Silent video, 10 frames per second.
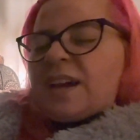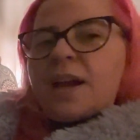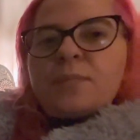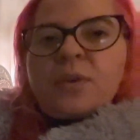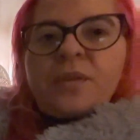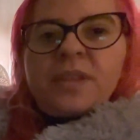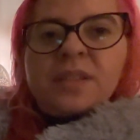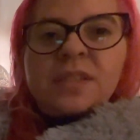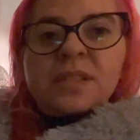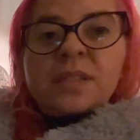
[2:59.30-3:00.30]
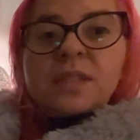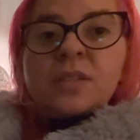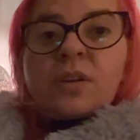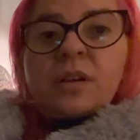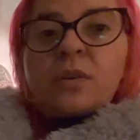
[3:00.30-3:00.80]
I'm wearing this because it's
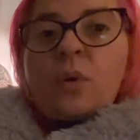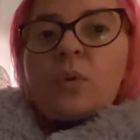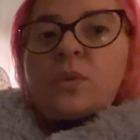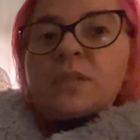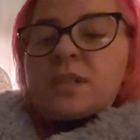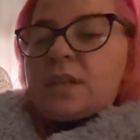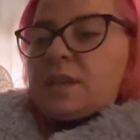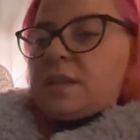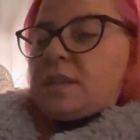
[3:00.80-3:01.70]
darn cold today.